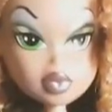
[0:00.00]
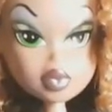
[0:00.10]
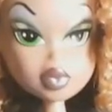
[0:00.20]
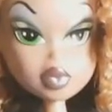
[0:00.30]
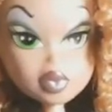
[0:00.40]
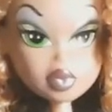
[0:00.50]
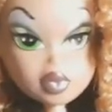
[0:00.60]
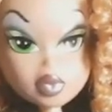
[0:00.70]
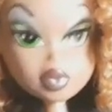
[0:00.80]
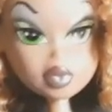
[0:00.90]
see, the
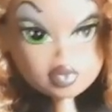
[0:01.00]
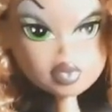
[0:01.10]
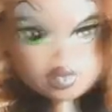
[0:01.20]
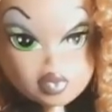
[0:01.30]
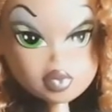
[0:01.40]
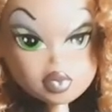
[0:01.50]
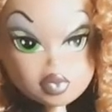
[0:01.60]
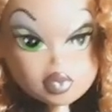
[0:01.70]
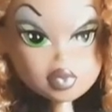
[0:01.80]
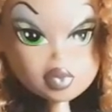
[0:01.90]
height,
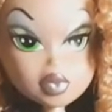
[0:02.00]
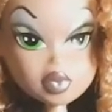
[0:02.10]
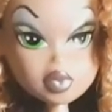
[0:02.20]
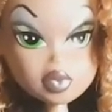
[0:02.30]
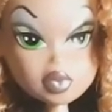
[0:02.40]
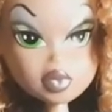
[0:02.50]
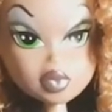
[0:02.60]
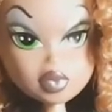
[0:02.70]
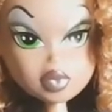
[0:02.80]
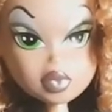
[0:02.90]
obviously the height differences
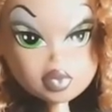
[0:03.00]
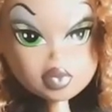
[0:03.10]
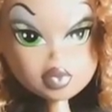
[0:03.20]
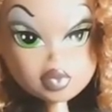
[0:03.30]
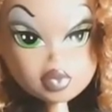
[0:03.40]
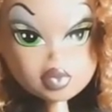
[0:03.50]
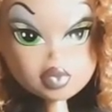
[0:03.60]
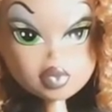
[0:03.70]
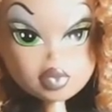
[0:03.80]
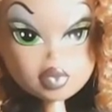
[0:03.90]
is insane.
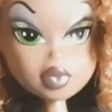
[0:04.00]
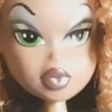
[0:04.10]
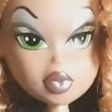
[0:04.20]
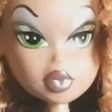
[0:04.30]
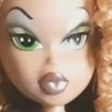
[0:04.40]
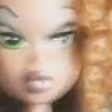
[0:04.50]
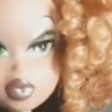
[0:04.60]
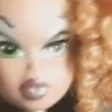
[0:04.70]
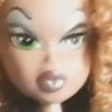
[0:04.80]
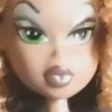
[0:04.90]
Clearly, you
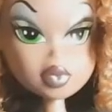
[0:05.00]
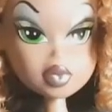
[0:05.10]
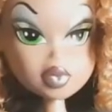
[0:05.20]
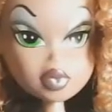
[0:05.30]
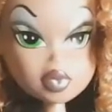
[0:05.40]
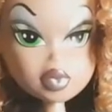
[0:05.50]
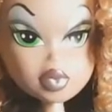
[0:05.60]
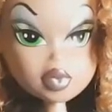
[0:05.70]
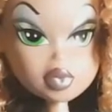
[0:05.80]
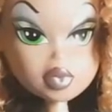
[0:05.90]
know, she is the size of
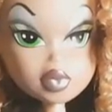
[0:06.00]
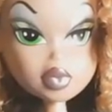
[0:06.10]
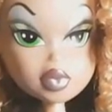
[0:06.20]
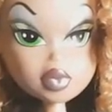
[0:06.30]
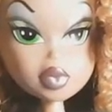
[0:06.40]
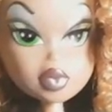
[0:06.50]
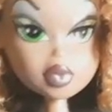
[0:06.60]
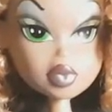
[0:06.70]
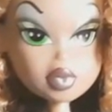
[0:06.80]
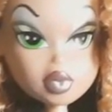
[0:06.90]
a Barbie doll. She's
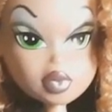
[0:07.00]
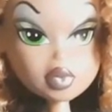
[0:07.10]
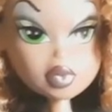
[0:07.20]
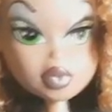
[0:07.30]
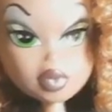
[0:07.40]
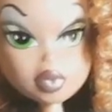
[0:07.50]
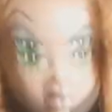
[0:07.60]
just the size of a Barbie